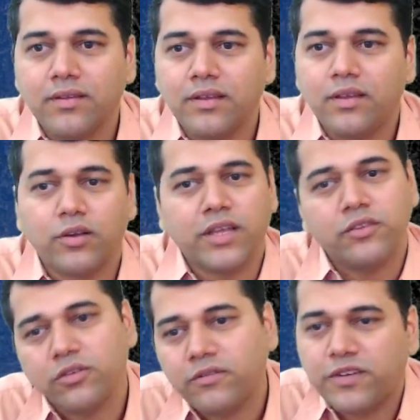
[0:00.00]
Okay,
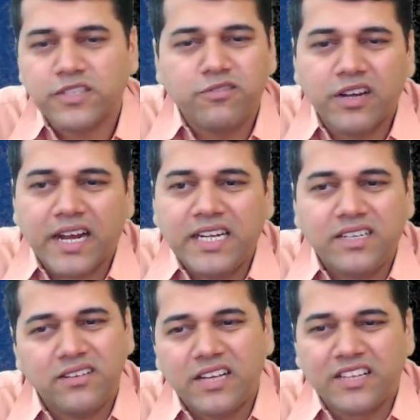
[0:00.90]
so first we will write
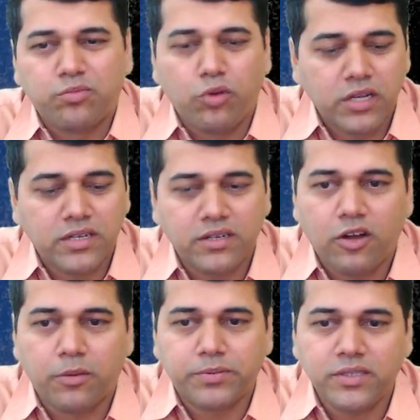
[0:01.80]
a small
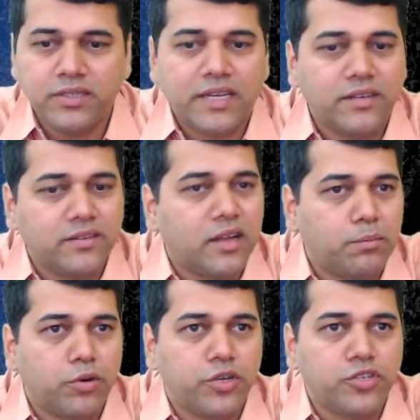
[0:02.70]
option, that is the
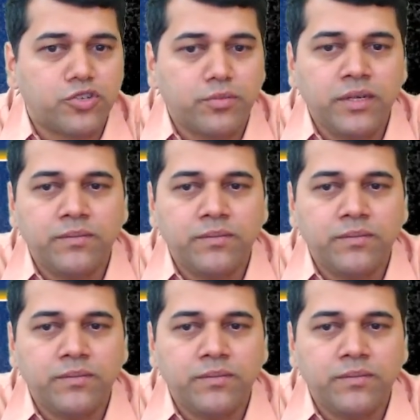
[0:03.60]
compound instrument.